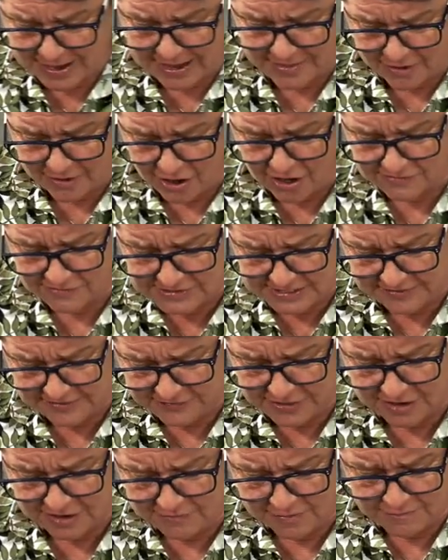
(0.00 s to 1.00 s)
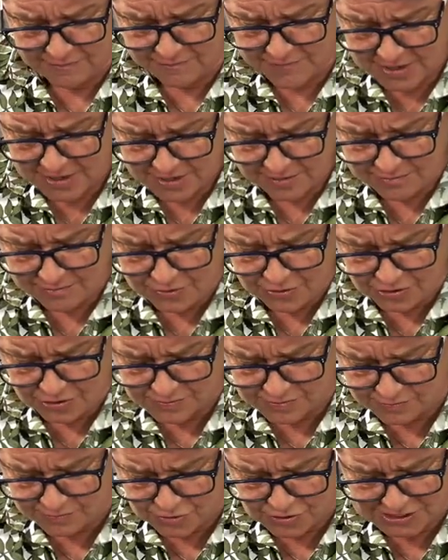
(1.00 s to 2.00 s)
other half's leftover mu-
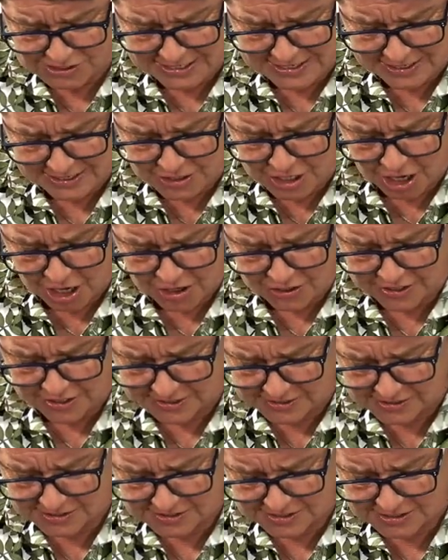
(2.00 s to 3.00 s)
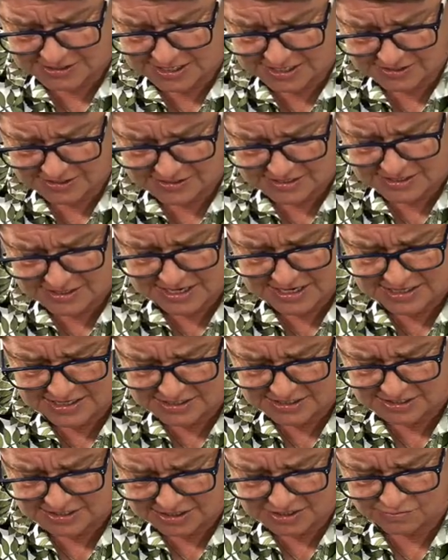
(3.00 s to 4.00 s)
muesli and yogurt. See, didn't
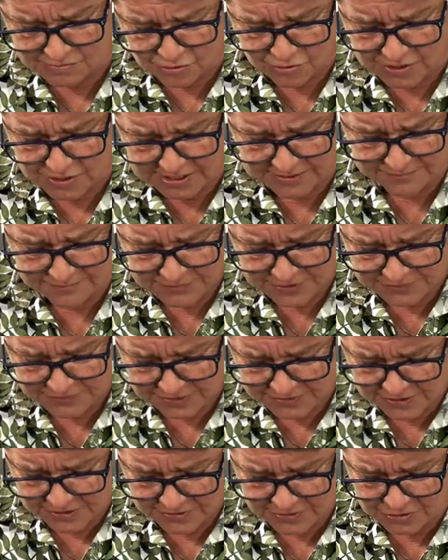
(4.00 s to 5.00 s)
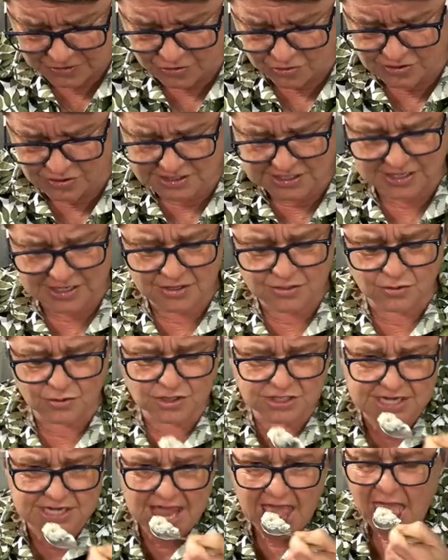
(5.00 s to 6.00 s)
eat it this morning. Naughty,
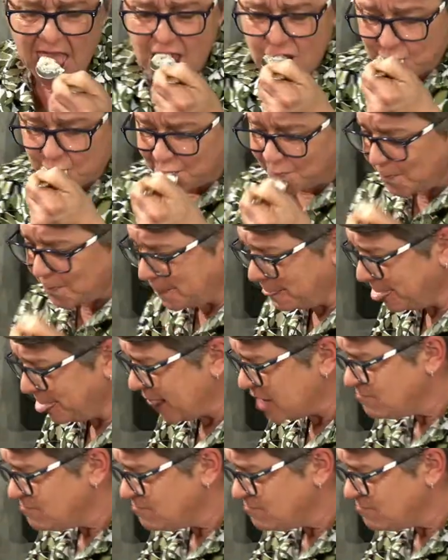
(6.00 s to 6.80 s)
naughty. Mm.